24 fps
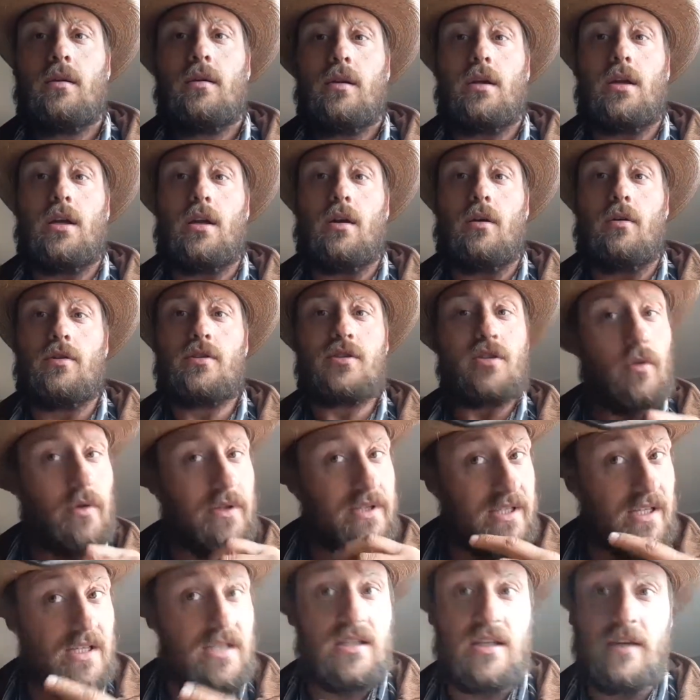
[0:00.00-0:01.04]
You know, so
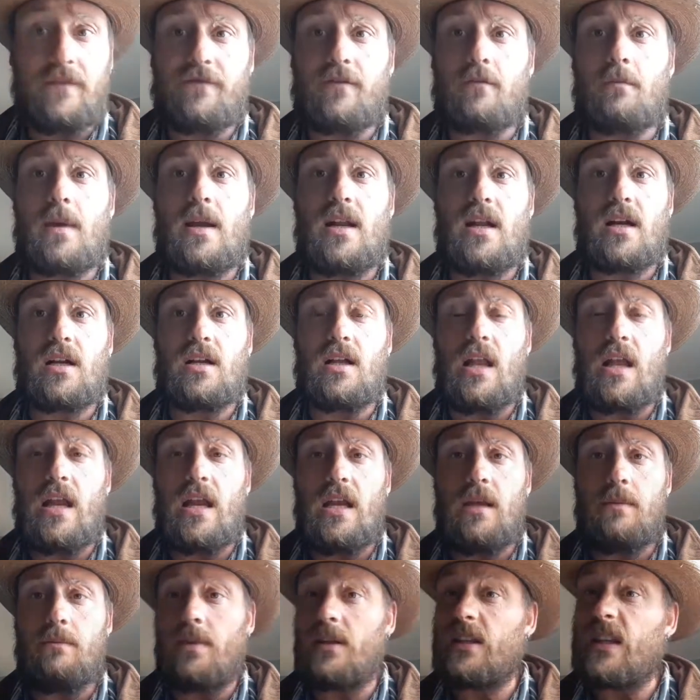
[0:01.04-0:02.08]
it's easy for me to
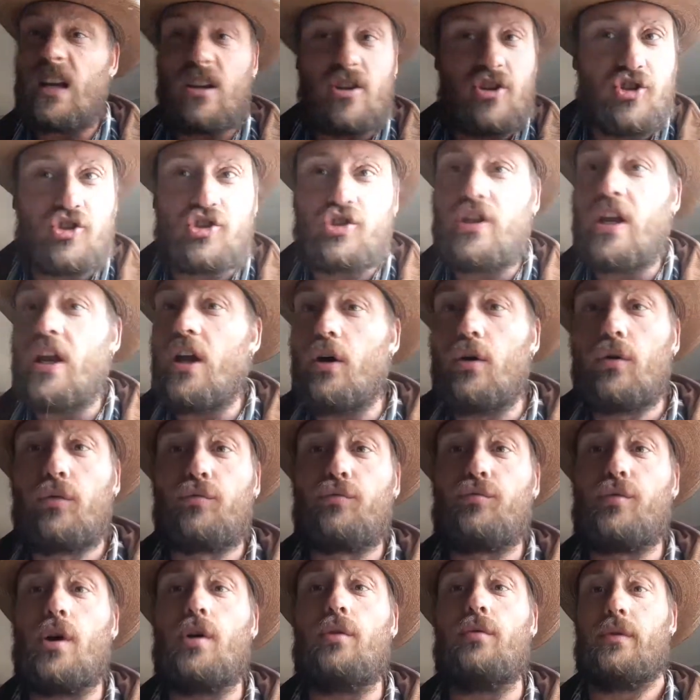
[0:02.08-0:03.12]
clean, but they're still
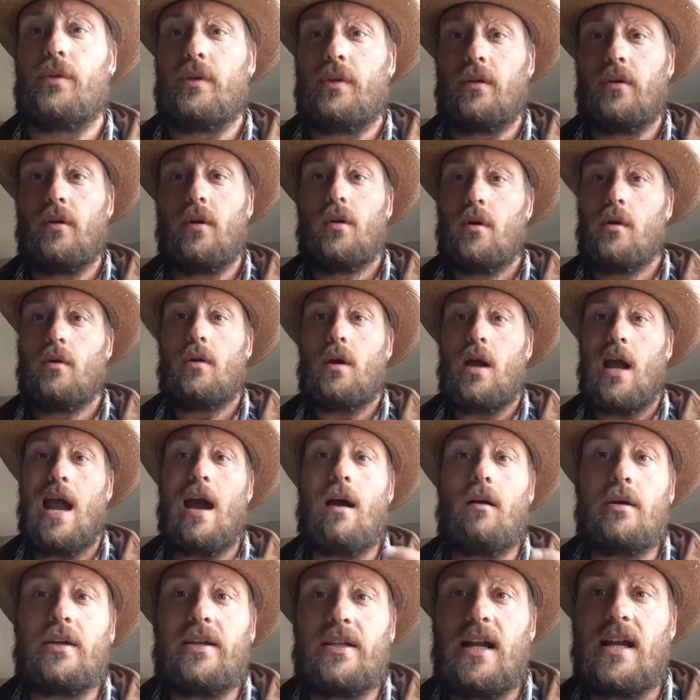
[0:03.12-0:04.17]
rooting.
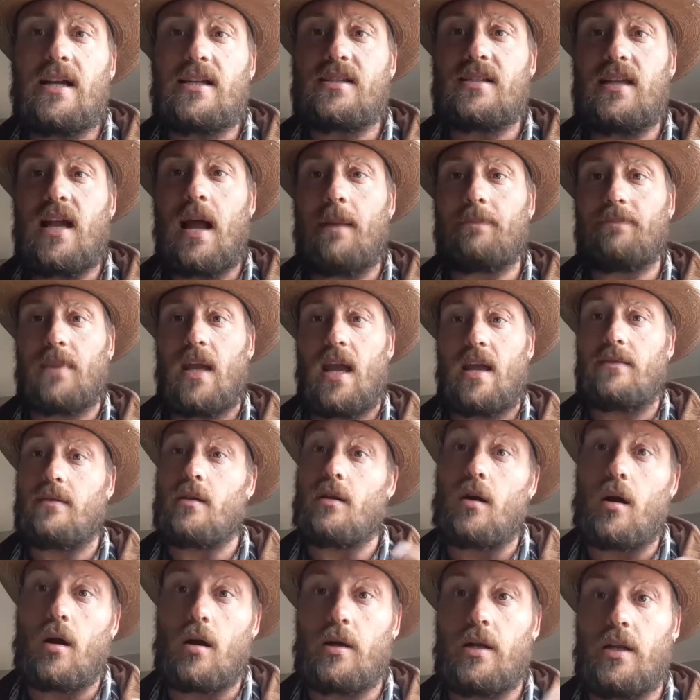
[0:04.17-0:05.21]
How can I stop that?
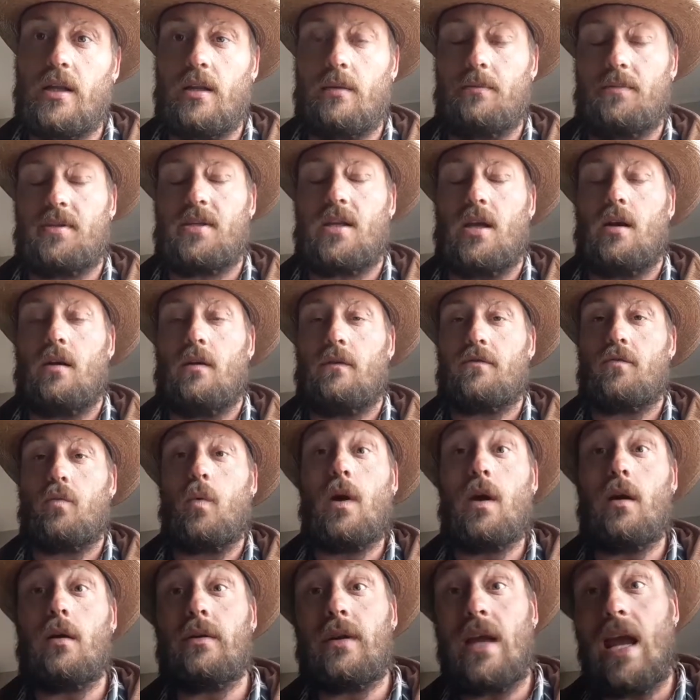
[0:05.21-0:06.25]
They're hurting themselves.
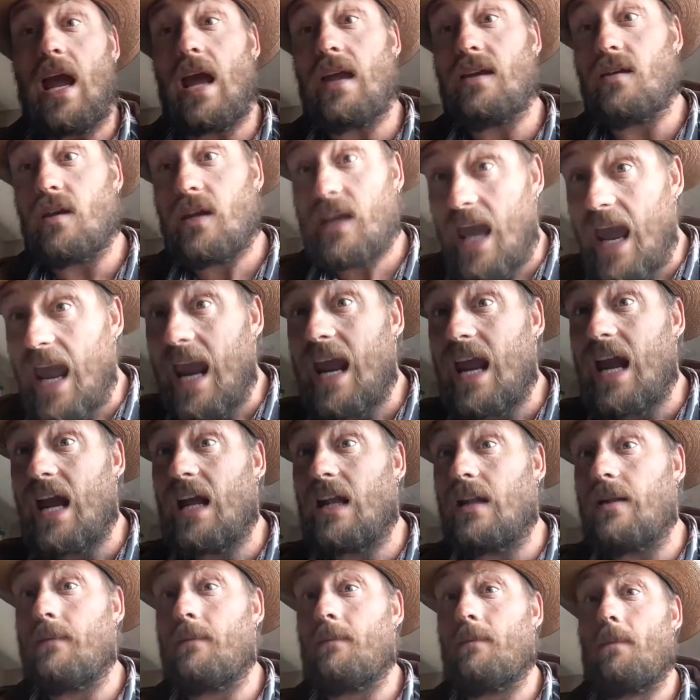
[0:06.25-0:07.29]
Well, yeah, you
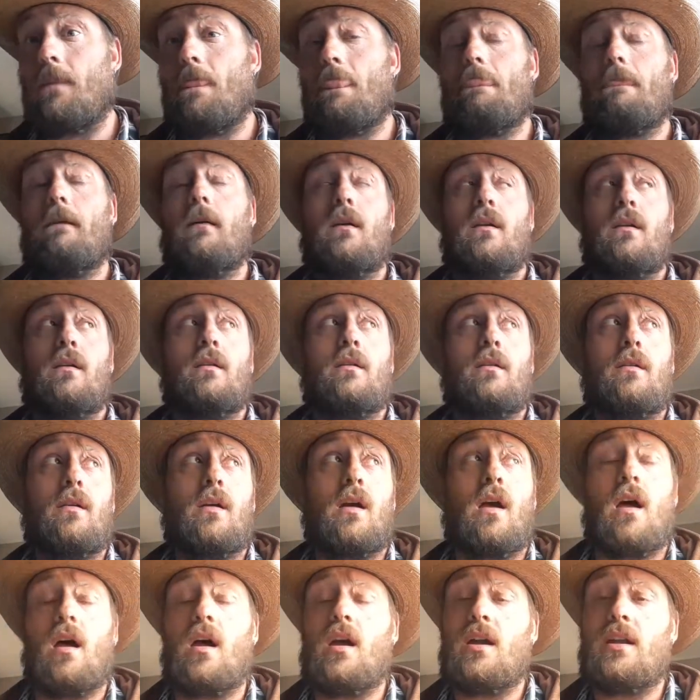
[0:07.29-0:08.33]
can,
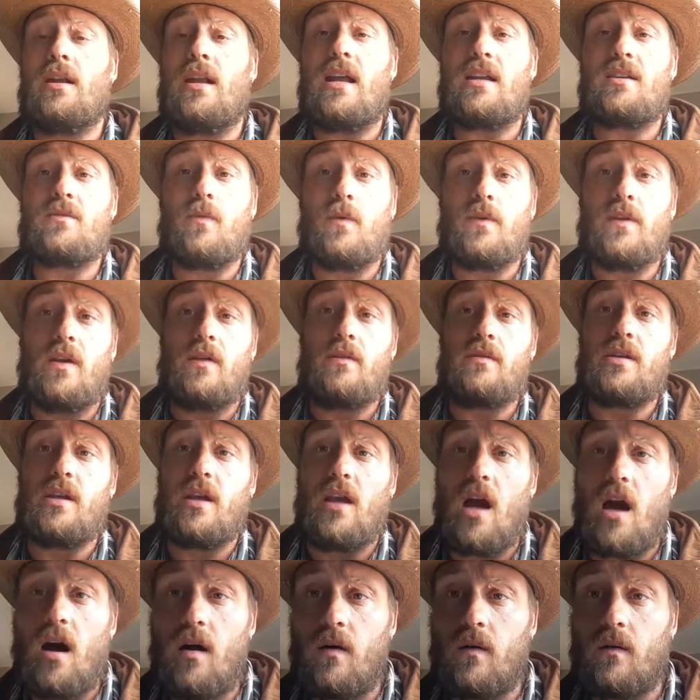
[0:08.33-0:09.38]
and that's with using
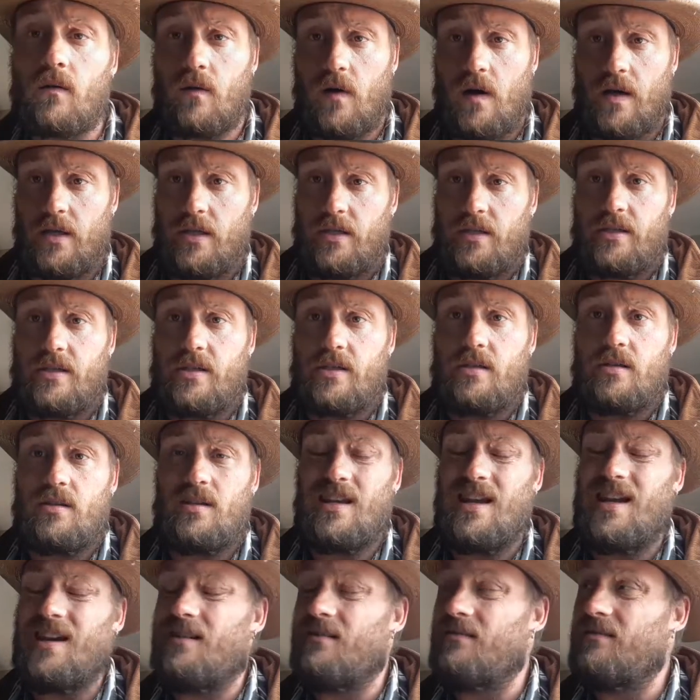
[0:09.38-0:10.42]
hog rings.
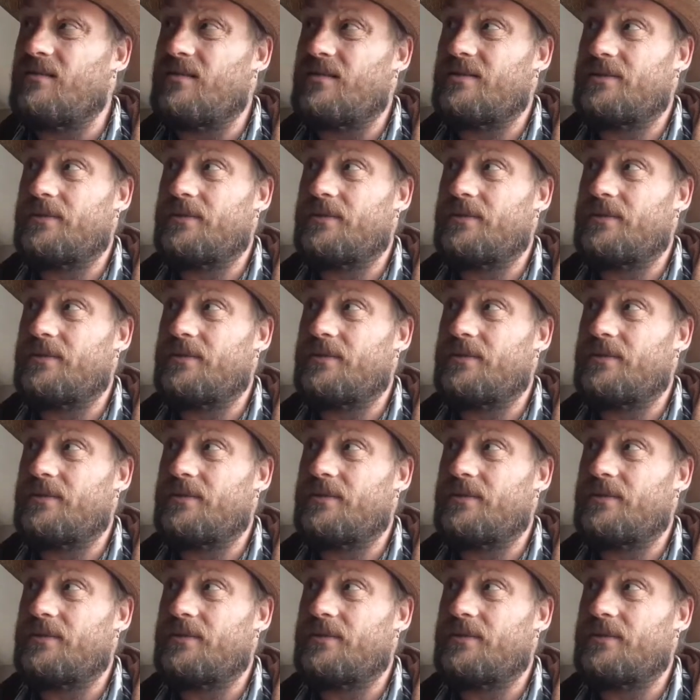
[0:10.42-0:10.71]
Now,